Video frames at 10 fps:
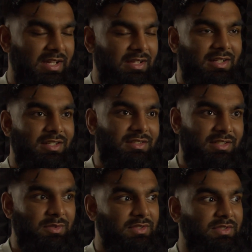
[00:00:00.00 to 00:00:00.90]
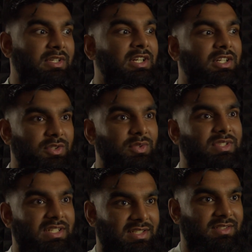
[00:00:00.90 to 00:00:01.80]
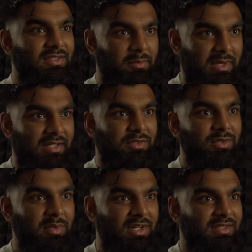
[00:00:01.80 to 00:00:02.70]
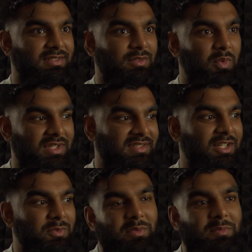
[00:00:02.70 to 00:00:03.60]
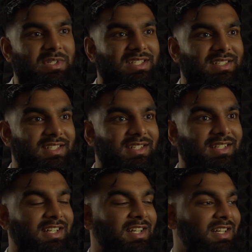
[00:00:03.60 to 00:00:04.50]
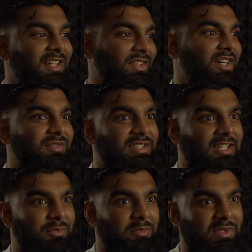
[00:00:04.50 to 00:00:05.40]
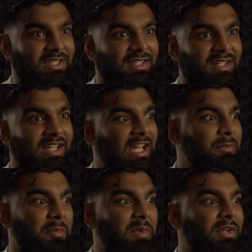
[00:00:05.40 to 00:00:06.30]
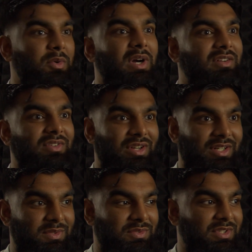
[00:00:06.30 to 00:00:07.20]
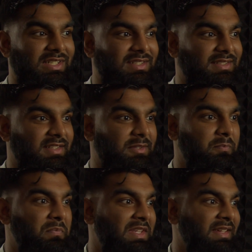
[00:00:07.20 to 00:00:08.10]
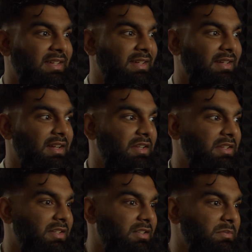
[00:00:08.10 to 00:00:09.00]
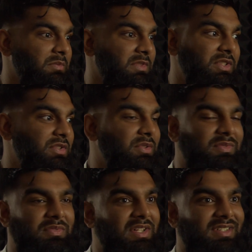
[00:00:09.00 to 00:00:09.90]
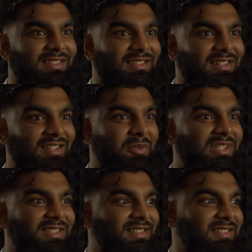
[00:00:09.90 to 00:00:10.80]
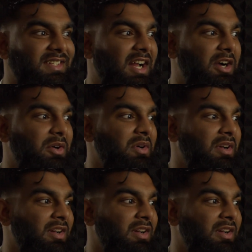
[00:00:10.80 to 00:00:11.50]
there was two sections of the mat, two parts. So one side would be BJJ, and the other side would be MMA or whatever class was running at the time. And it just looked fun. And I wanted to see how,